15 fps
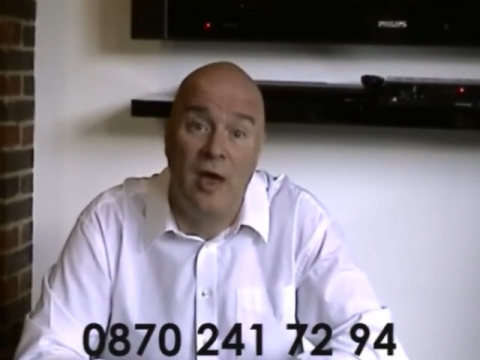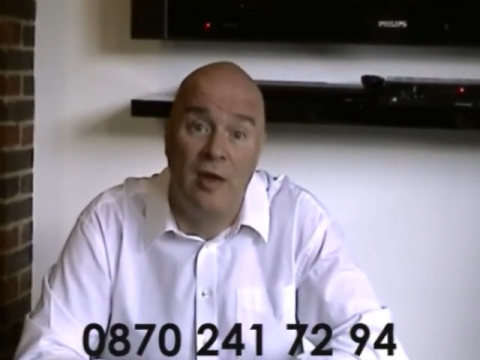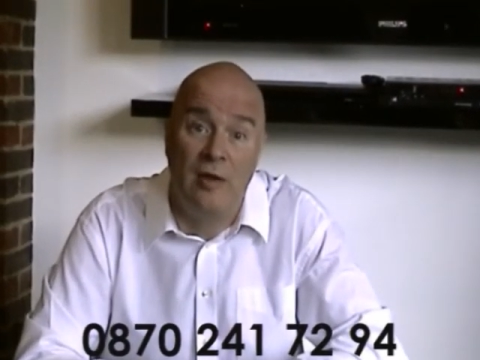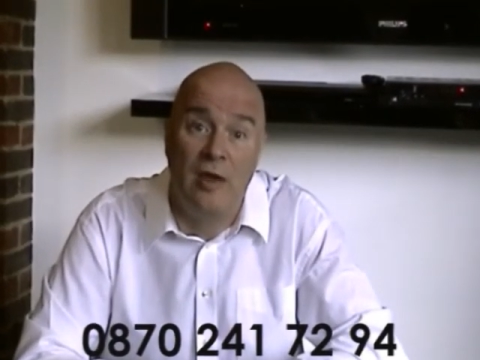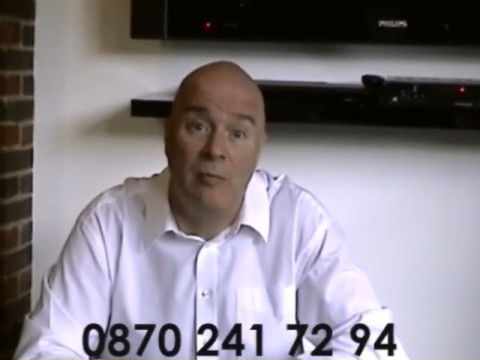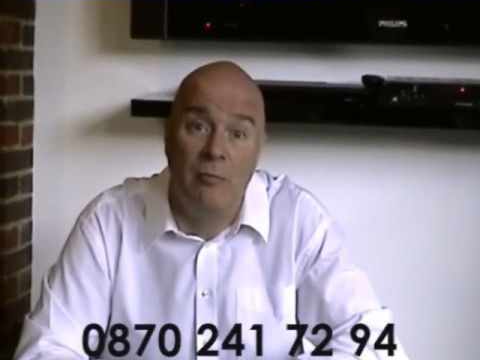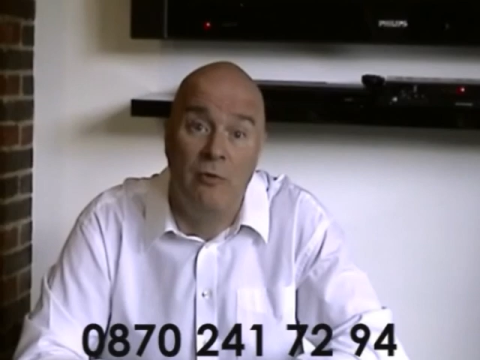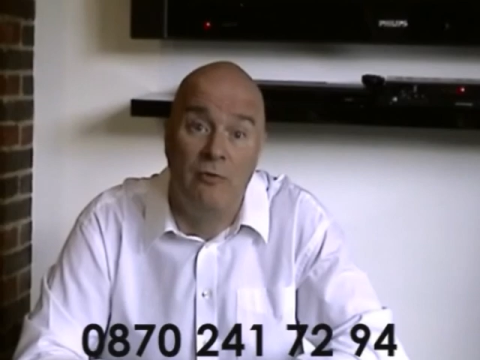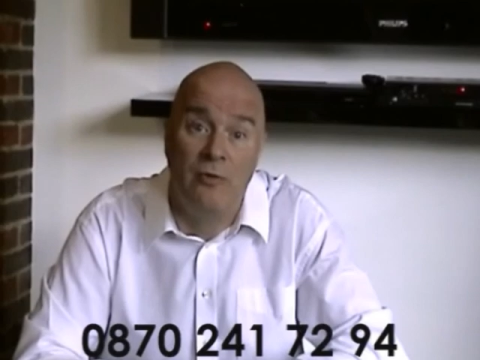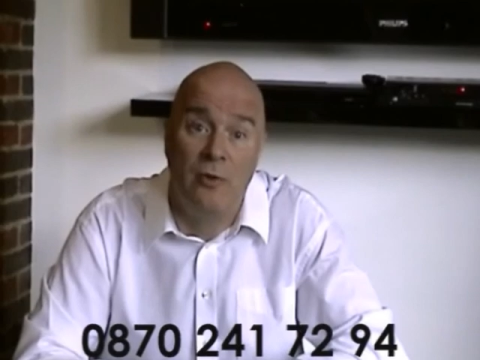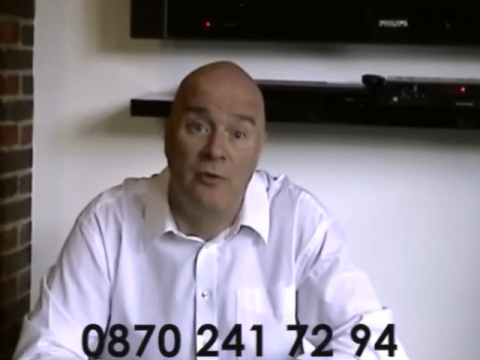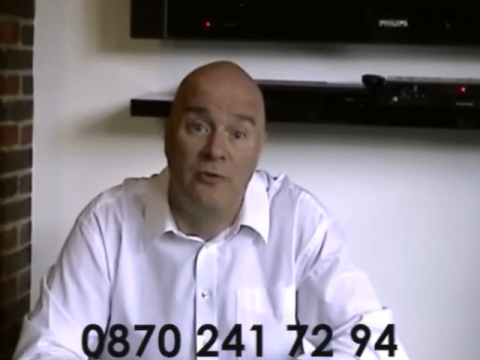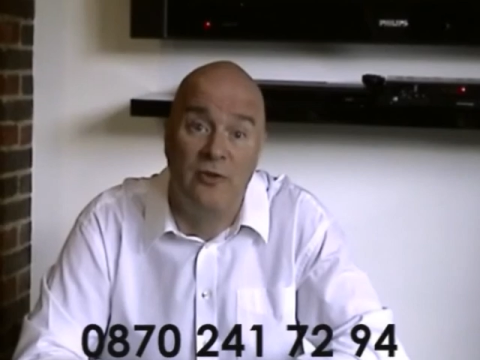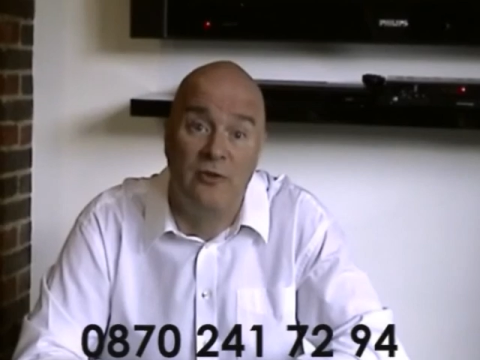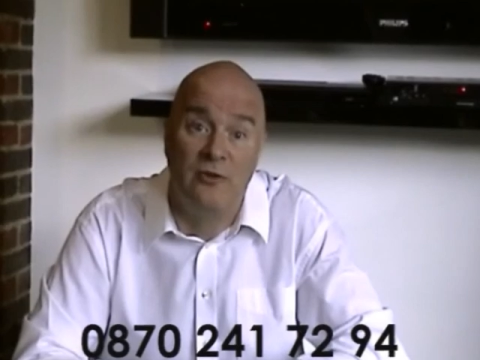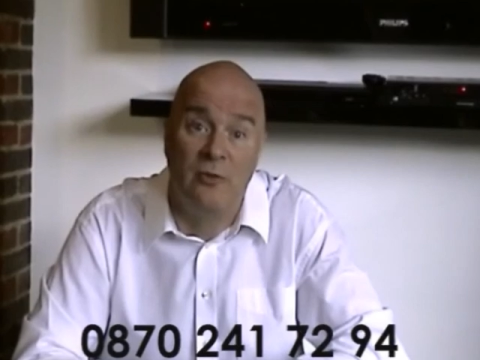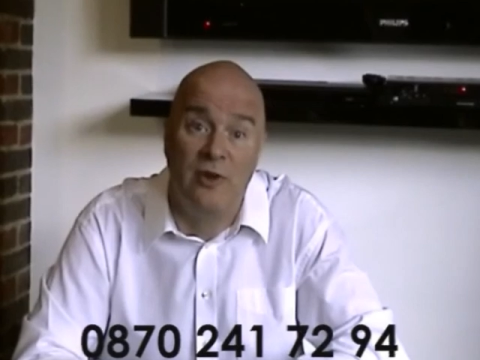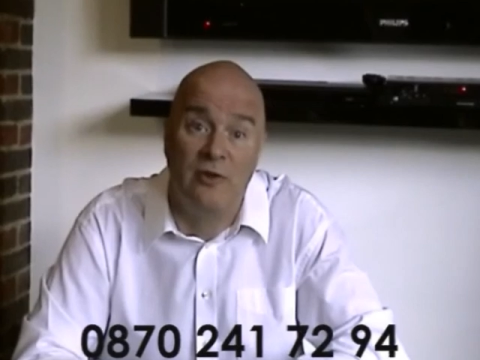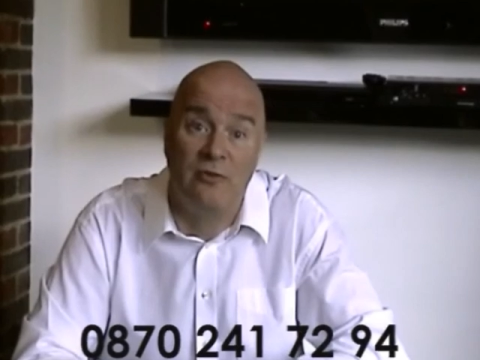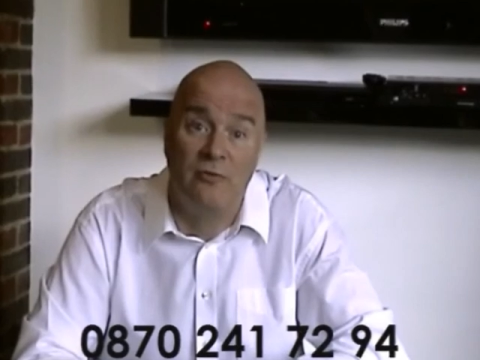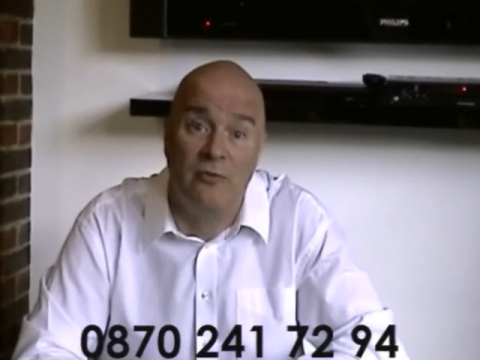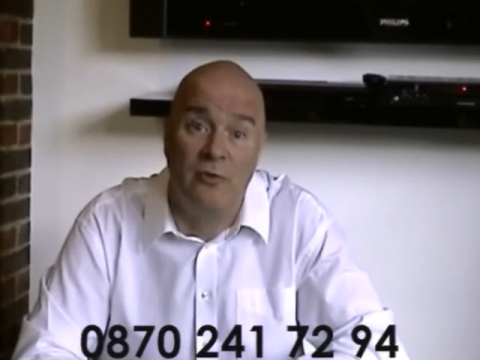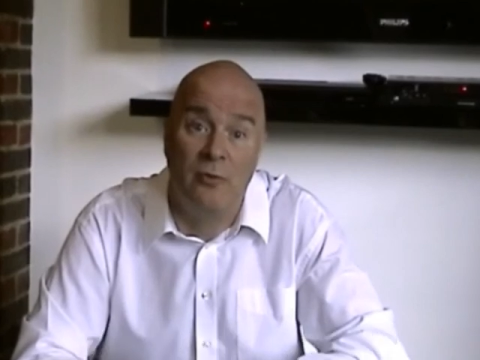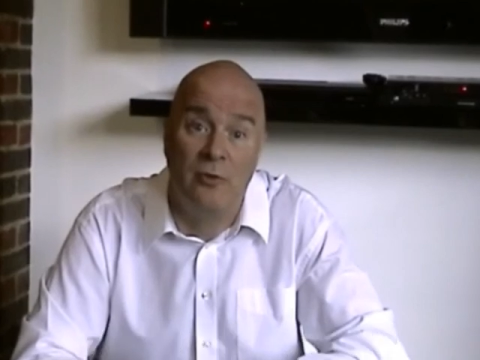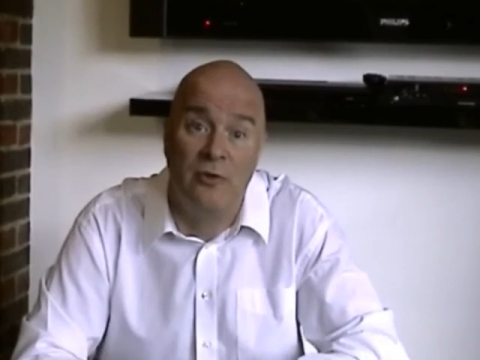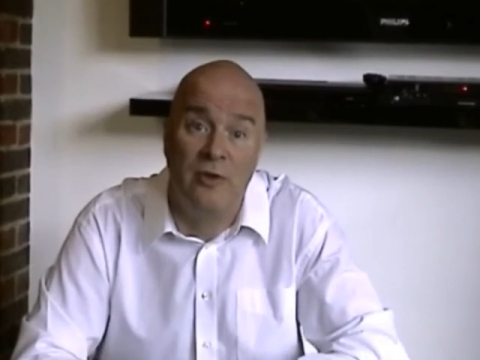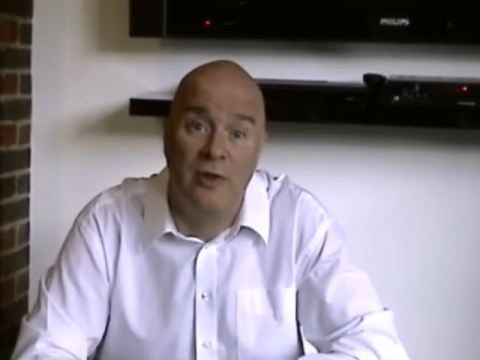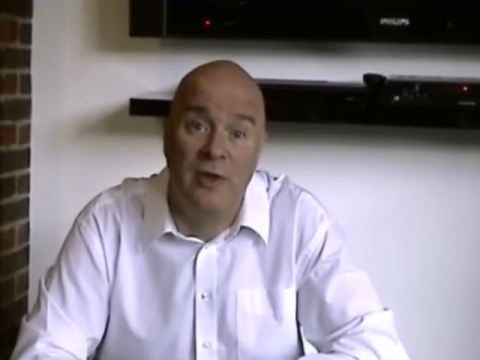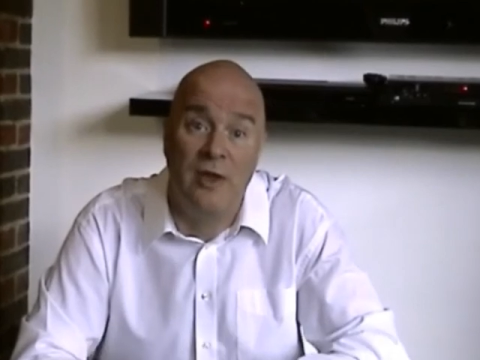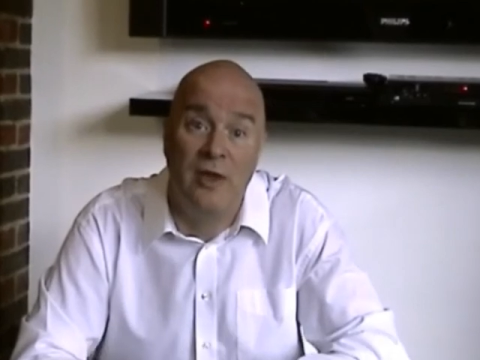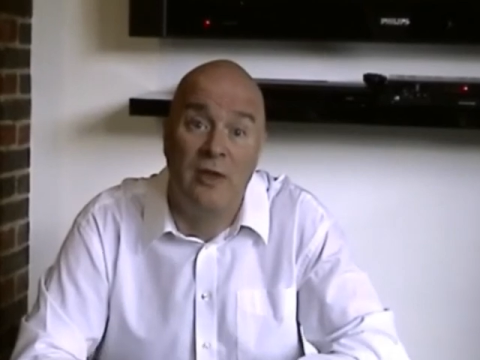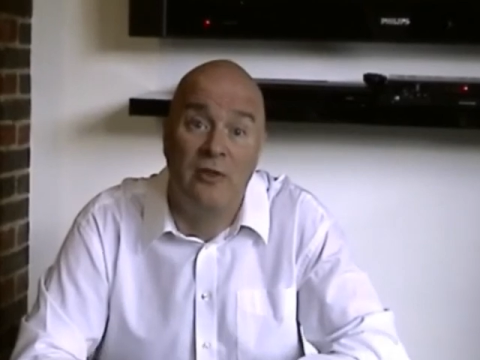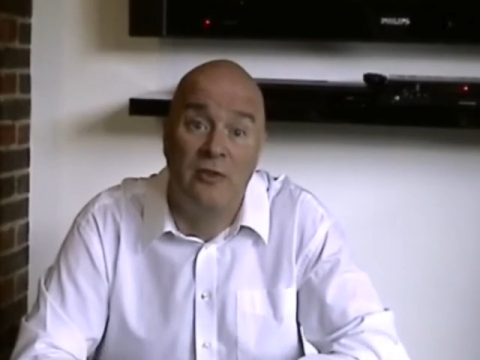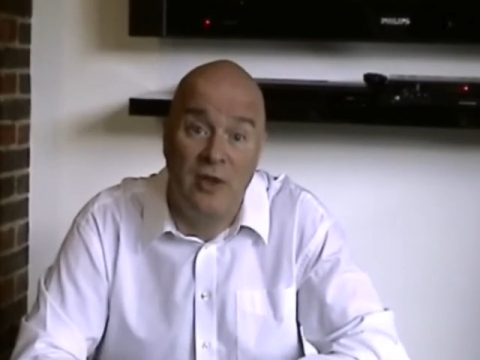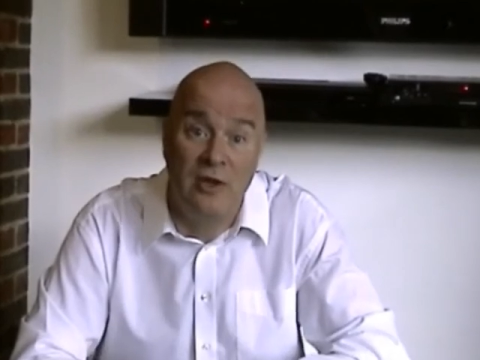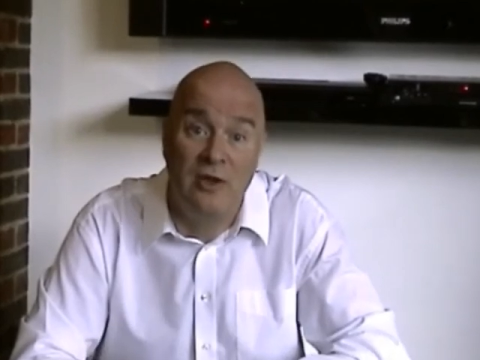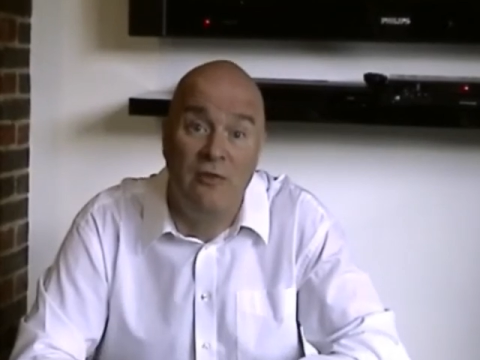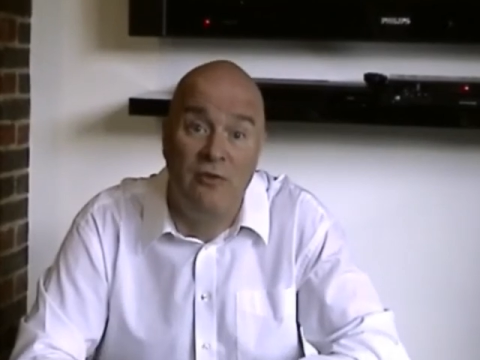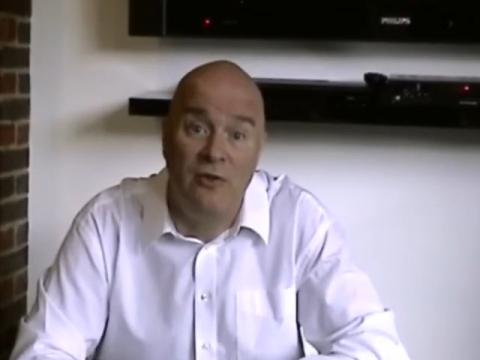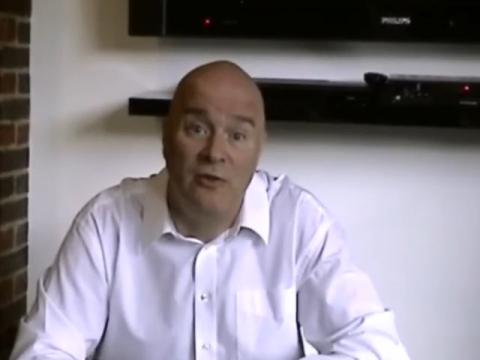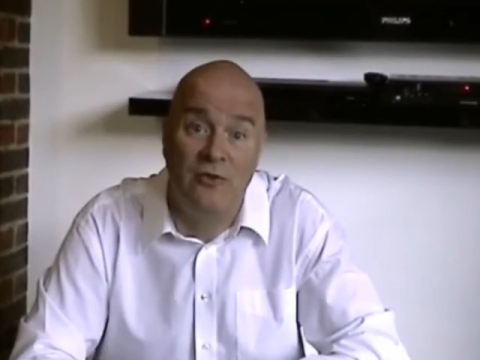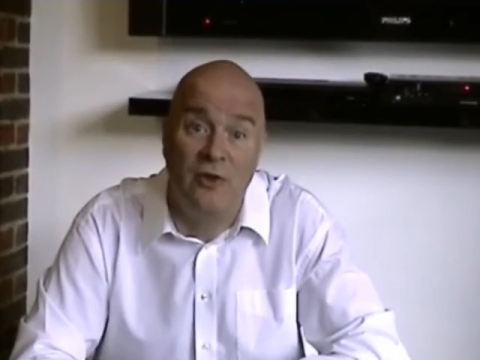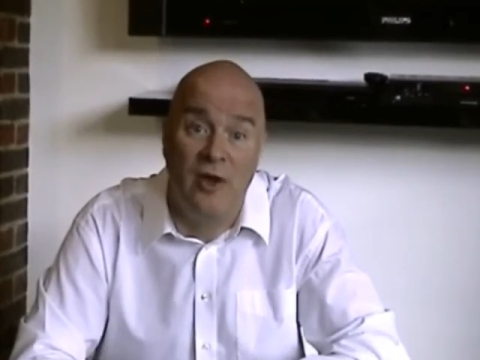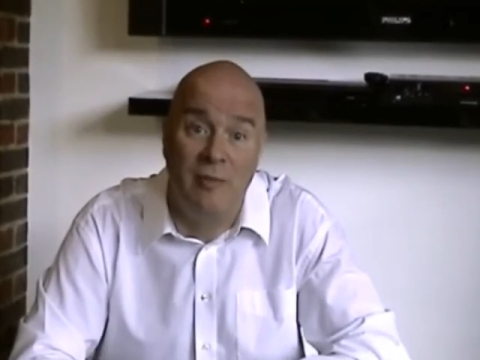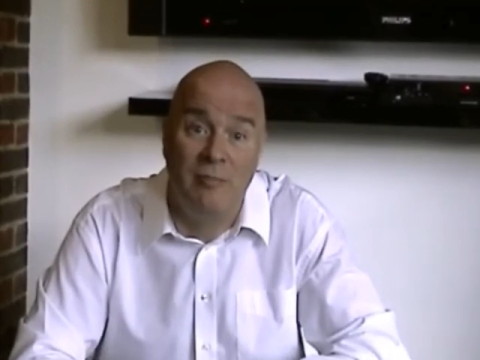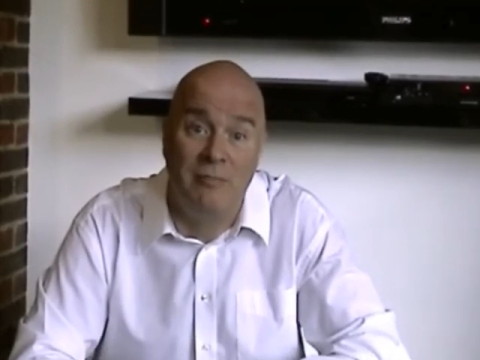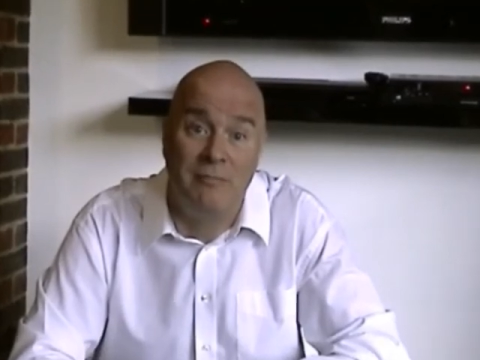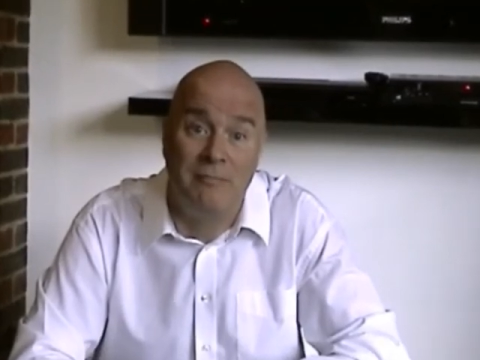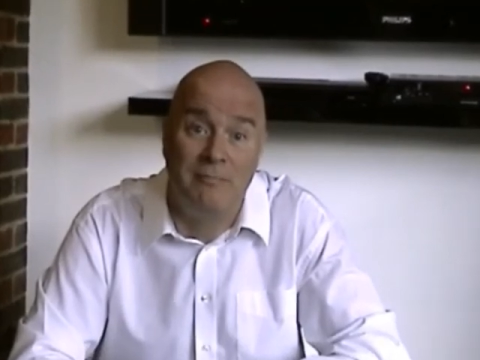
and move the whole situation forward. Thank you for your time.